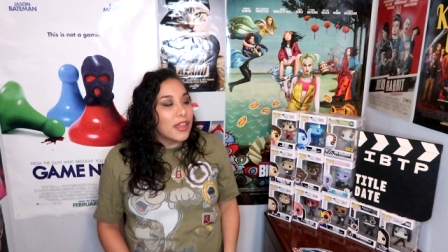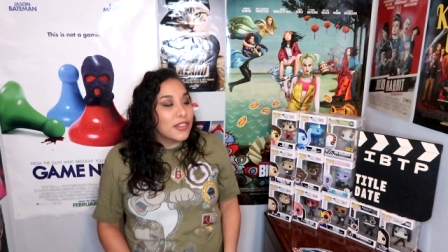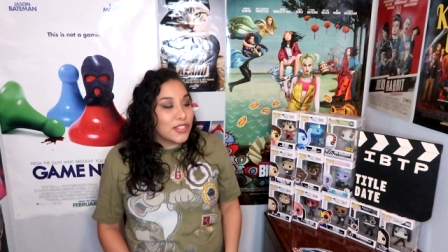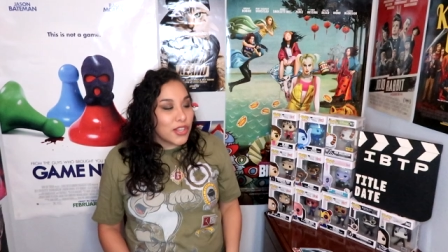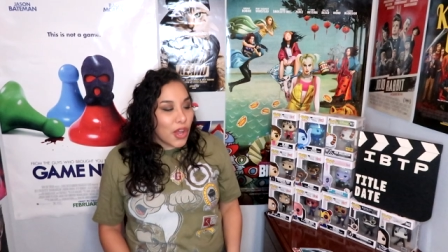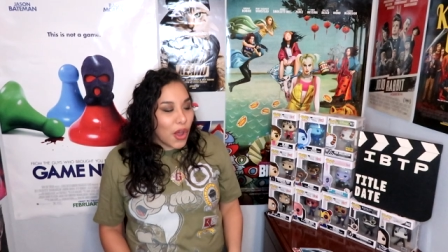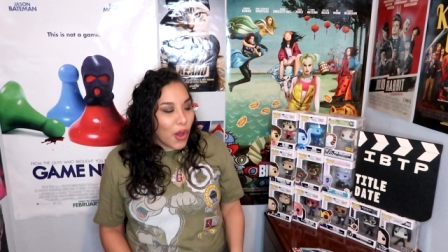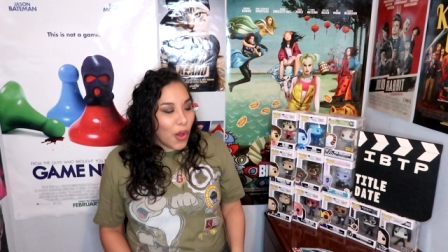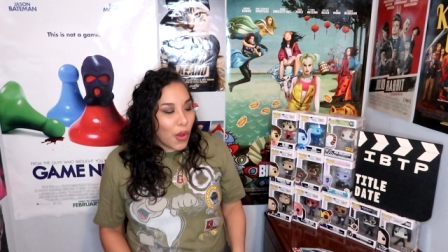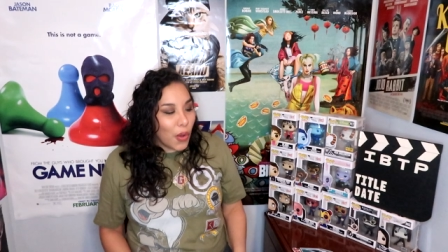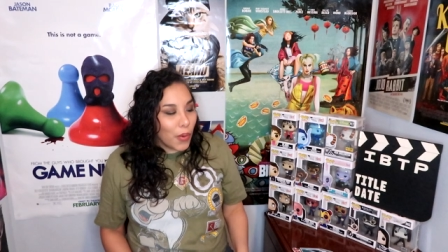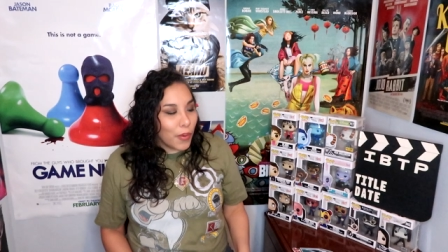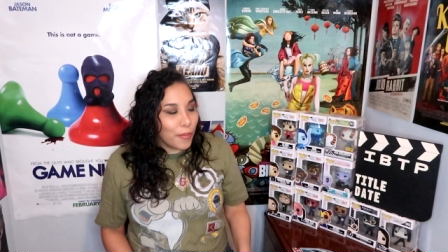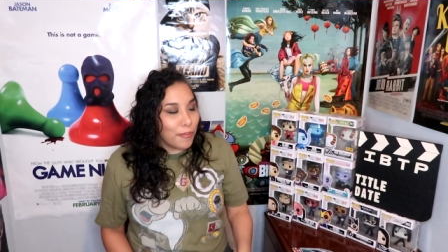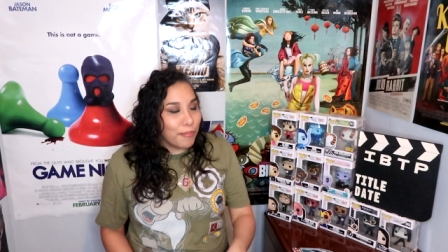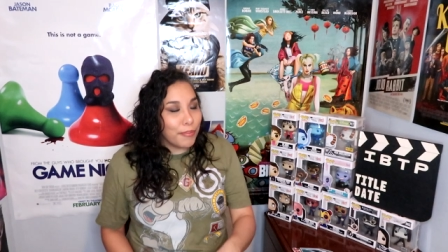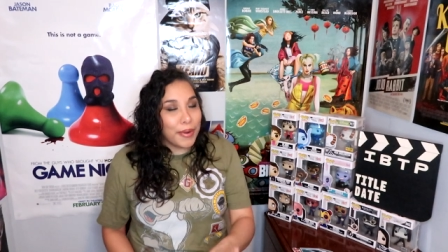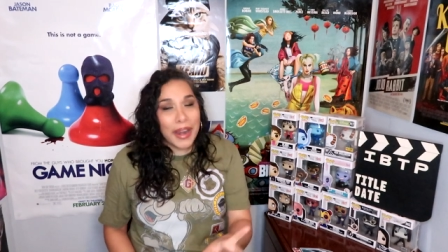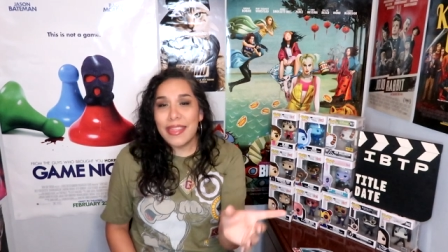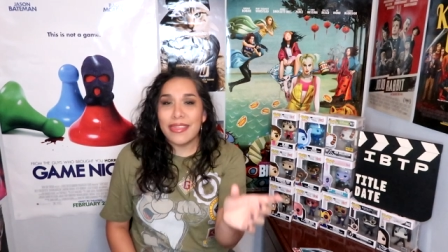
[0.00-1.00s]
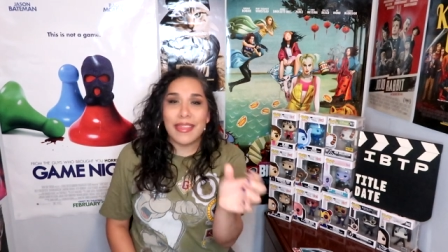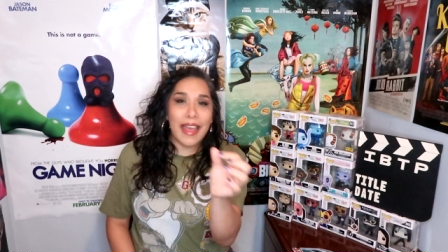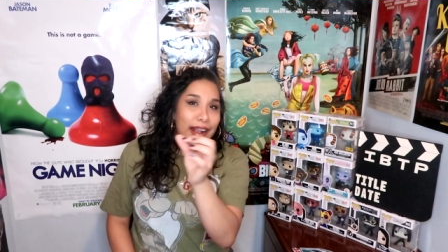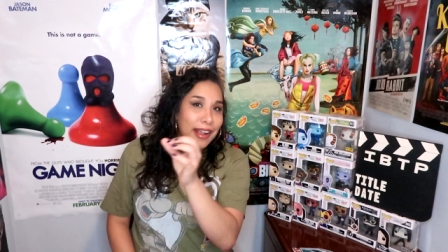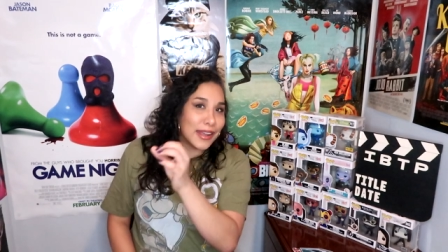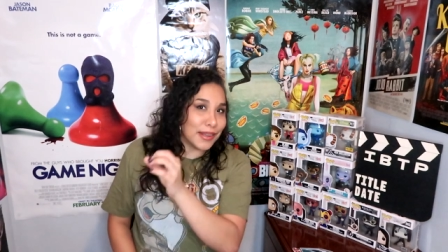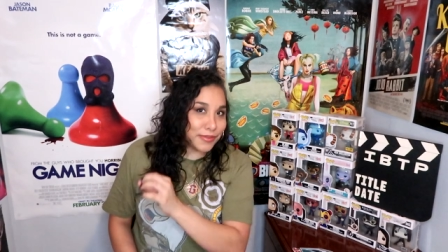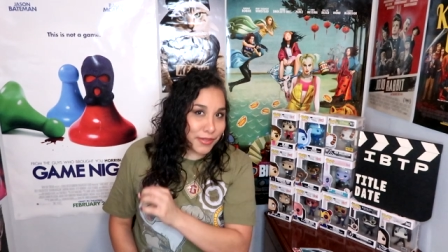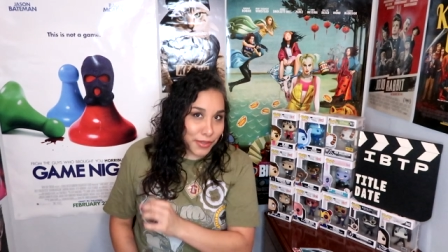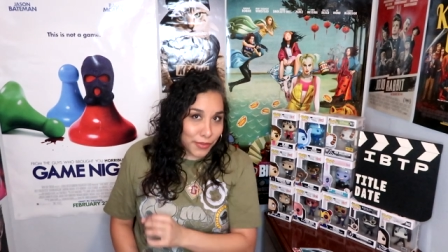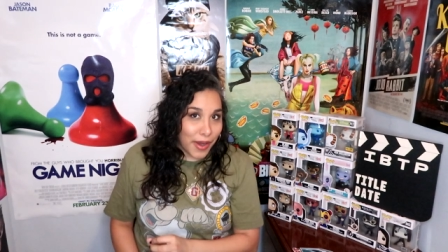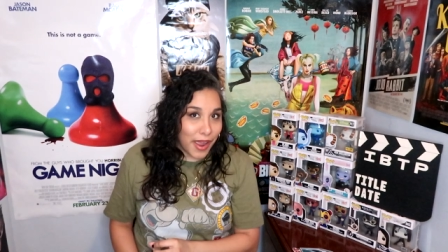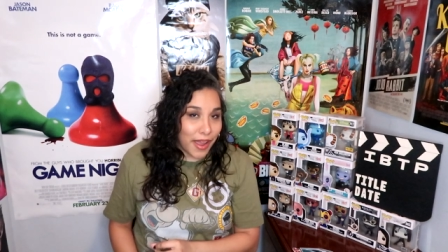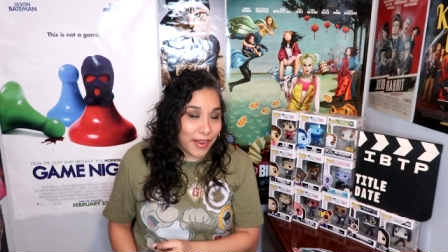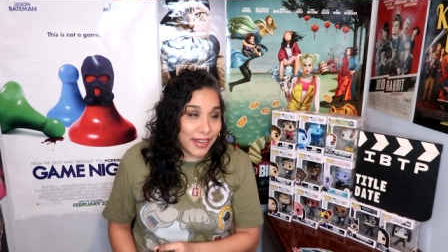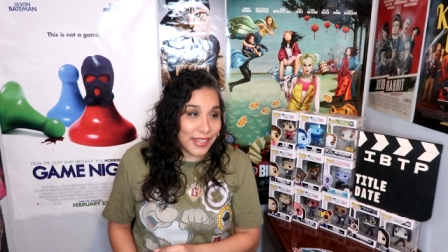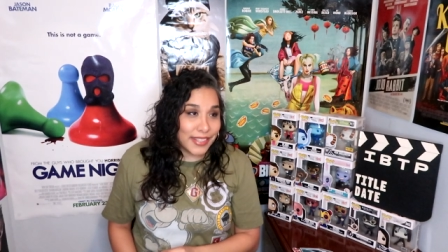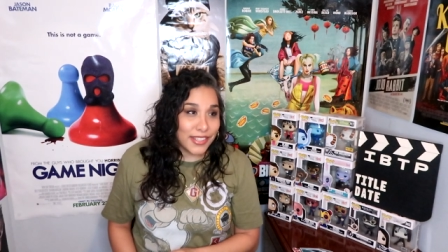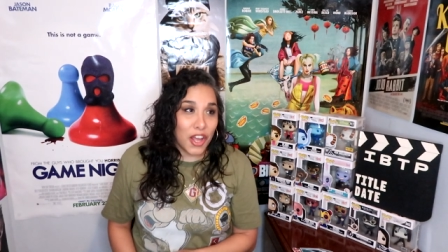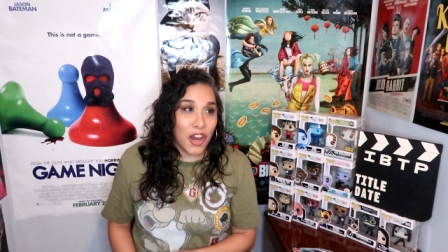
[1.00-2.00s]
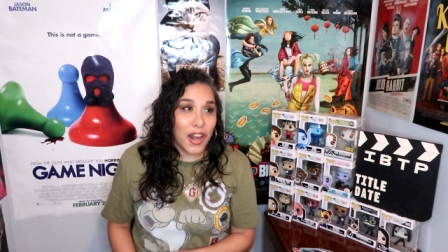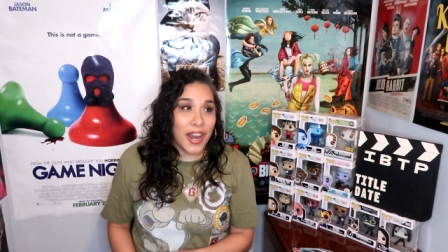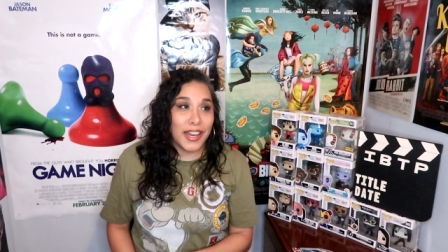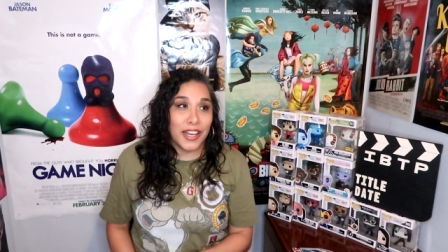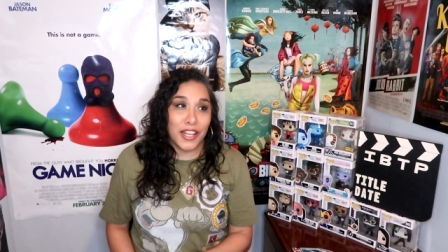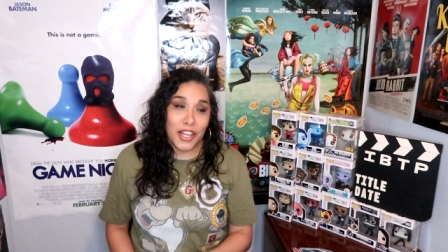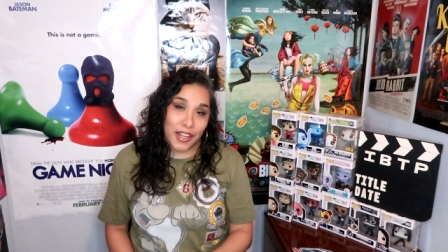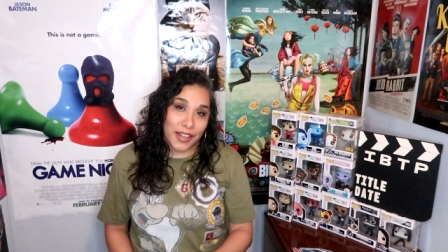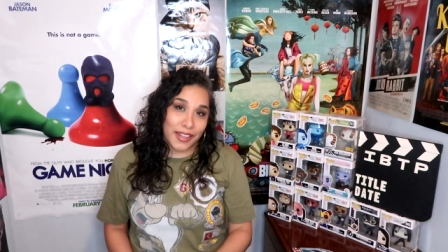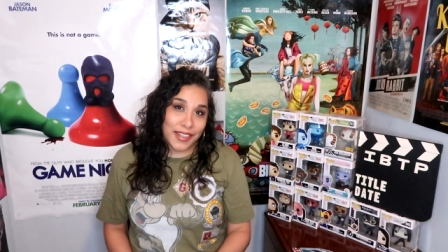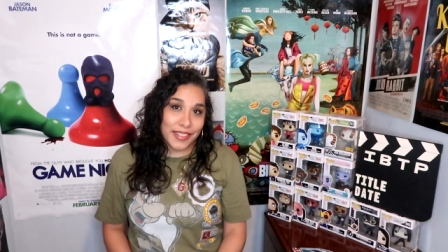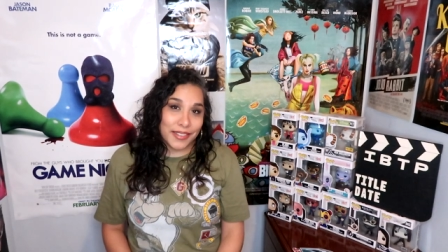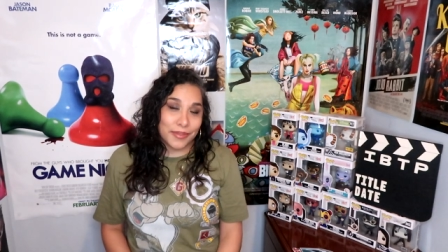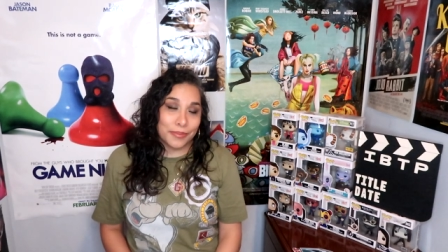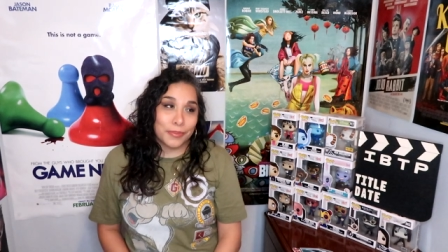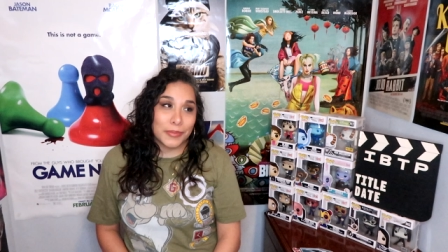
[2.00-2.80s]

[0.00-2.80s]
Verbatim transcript: So Brenda comes around and it's all like, look,